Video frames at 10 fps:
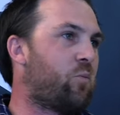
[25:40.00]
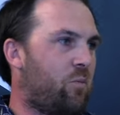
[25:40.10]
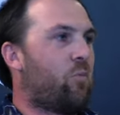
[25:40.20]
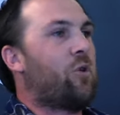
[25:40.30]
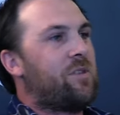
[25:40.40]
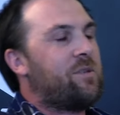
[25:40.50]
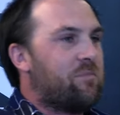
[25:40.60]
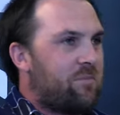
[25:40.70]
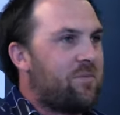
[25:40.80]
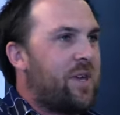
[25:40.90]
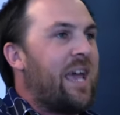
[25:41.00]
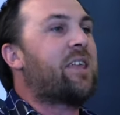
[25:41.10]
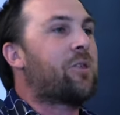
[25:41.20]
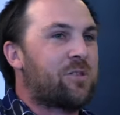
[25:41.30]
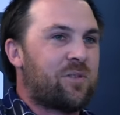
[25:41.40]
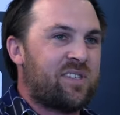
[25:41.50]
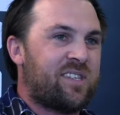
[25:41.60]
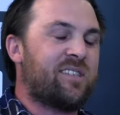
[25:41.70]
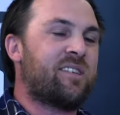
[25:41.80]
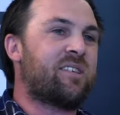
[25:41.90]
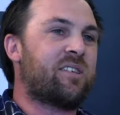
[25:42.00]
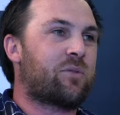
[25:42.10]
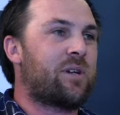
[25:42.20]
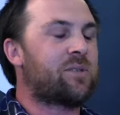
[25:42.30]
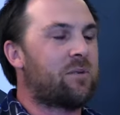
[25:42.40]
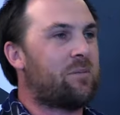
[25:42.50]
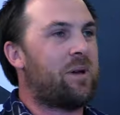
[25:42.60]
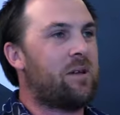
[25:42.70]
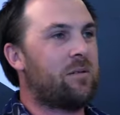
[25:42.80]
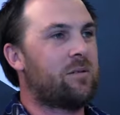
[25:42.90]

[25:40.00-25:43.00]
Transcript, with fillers: what the, the ethos of a C63 is all about?